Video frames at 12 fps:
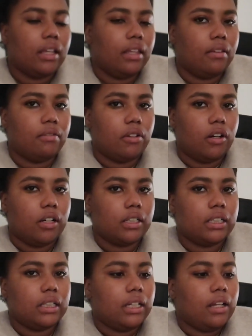in the
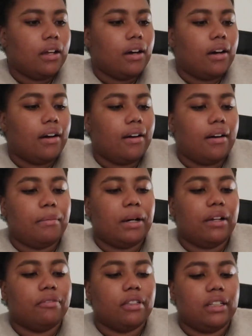vlog. Um,
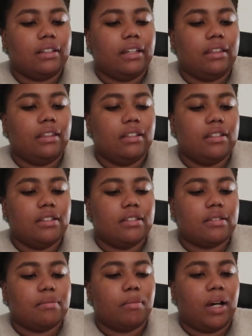I really like
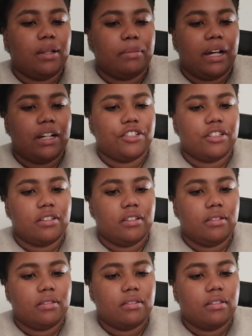these Mighty
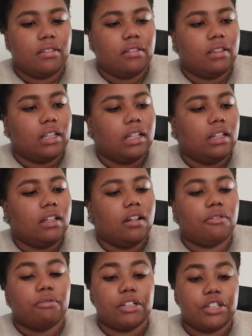Patches. The
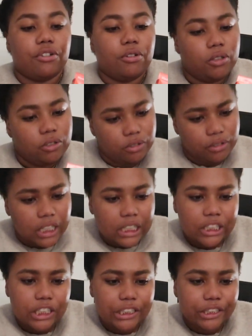original,
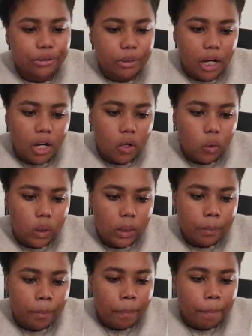the duo
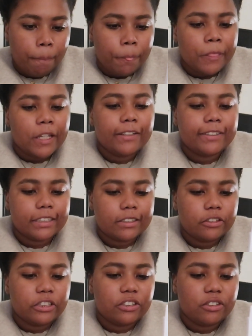is
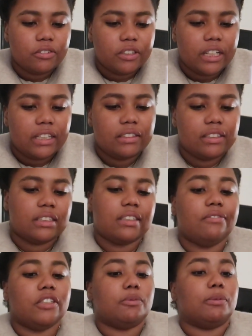six original for night and six
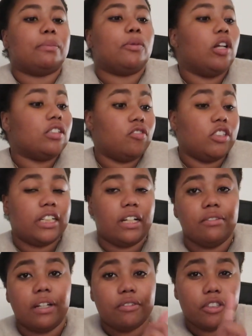invisible plus per day.
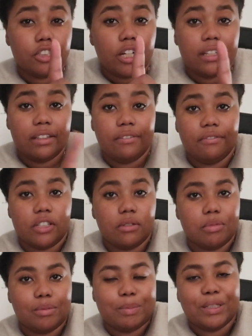I've never tried the
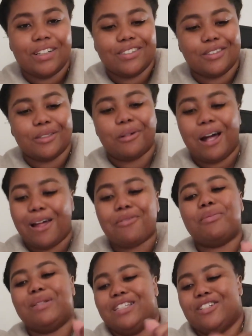invisible plus, so I
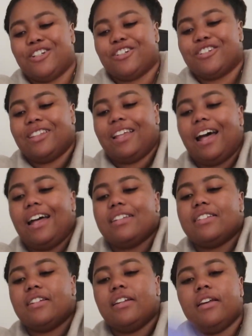will be the judge of
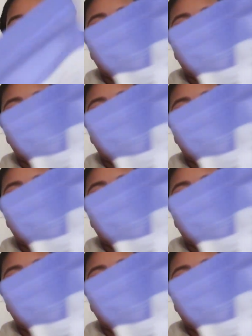that.